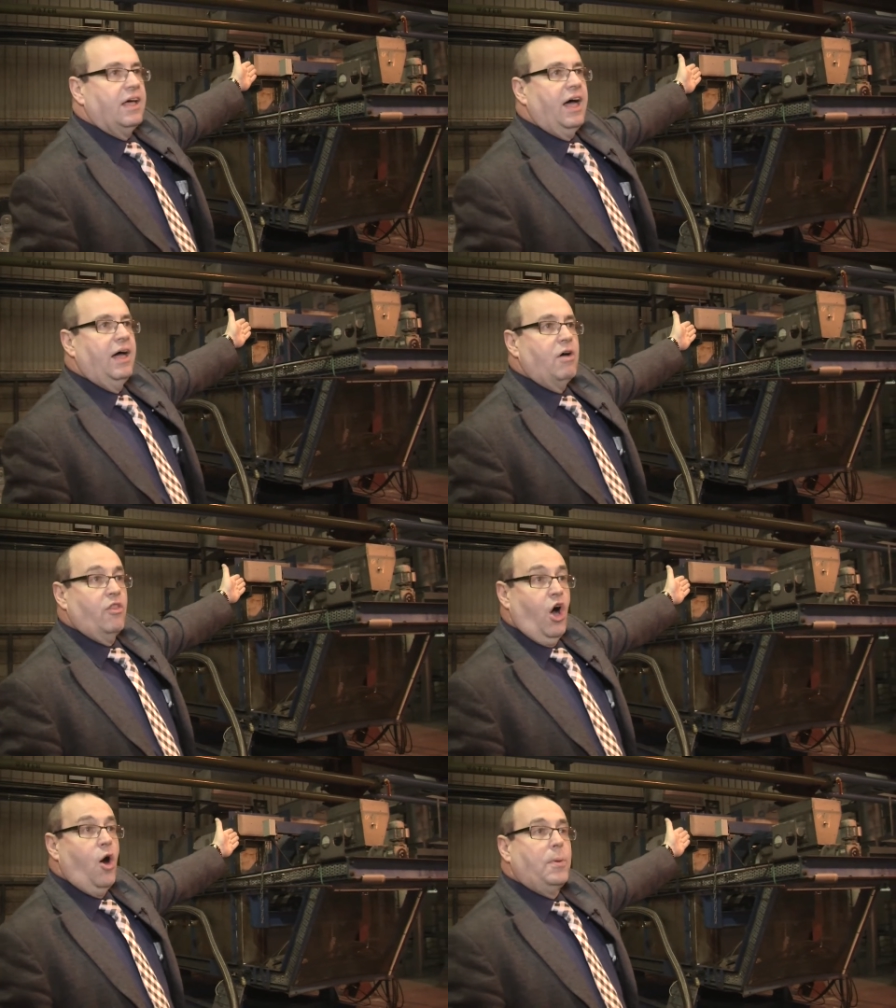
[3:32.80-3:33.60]
uh,
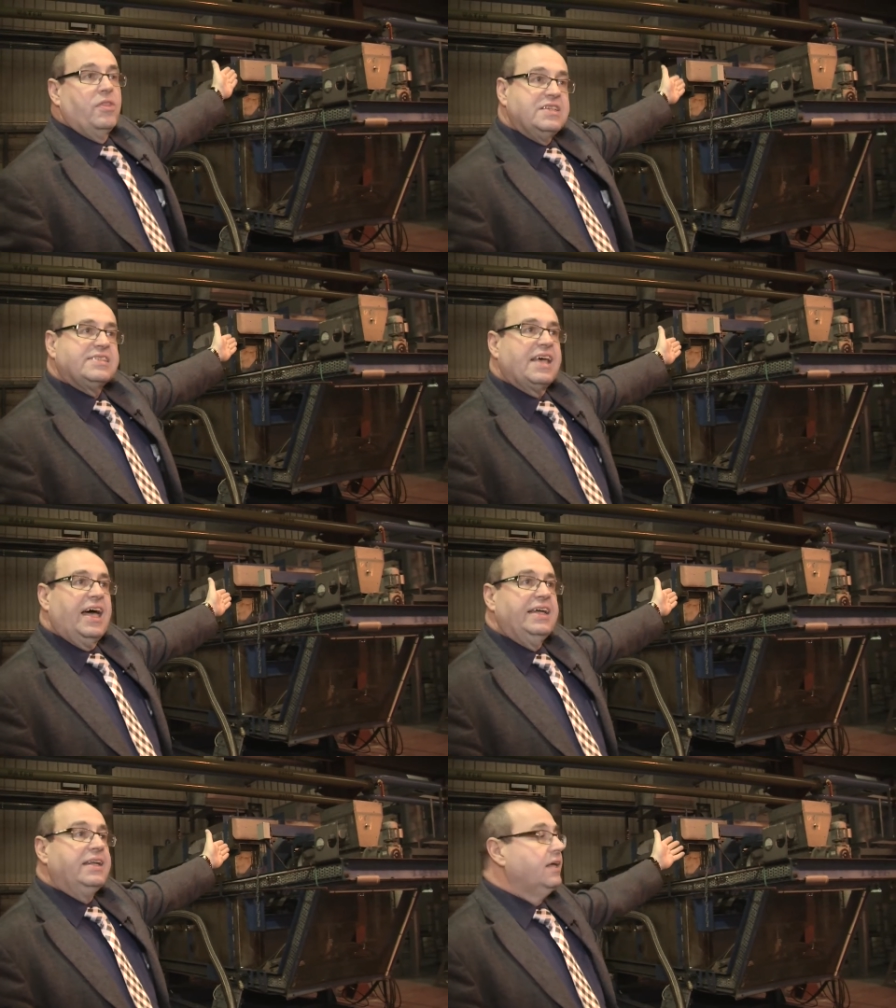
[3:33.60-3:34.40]
on the hopper this
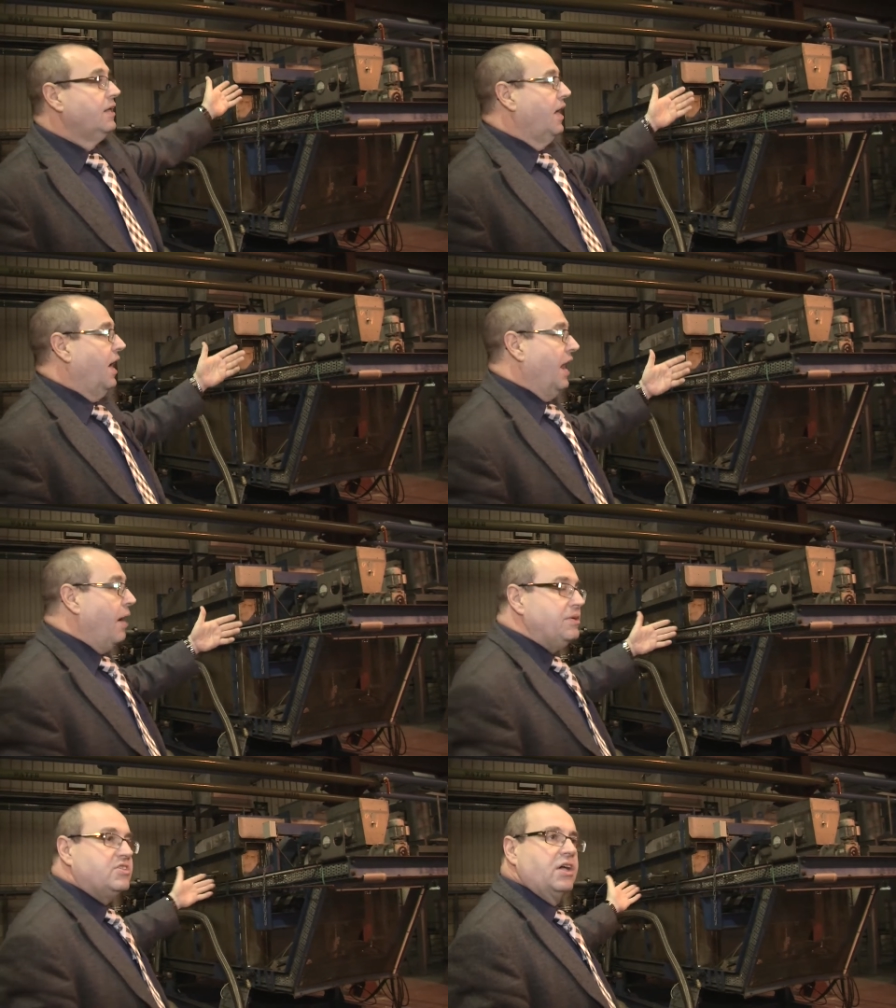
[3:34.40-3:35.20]
side,
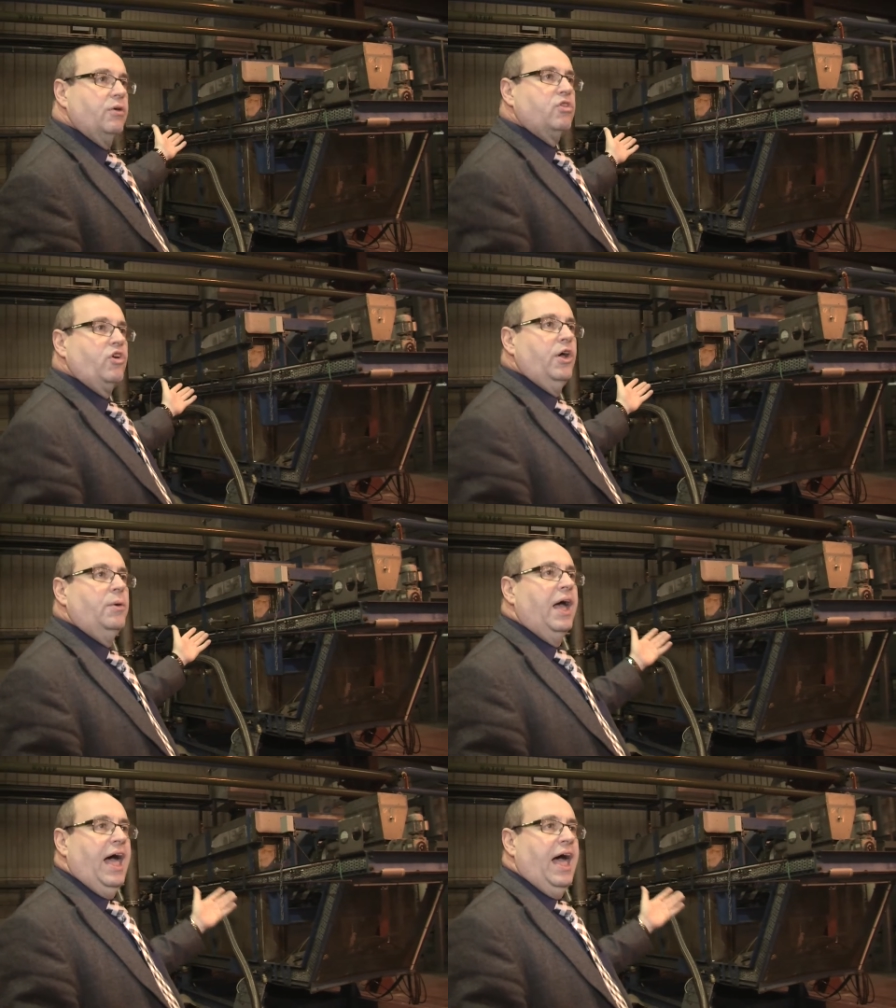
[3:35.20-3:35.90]
allow it to go through,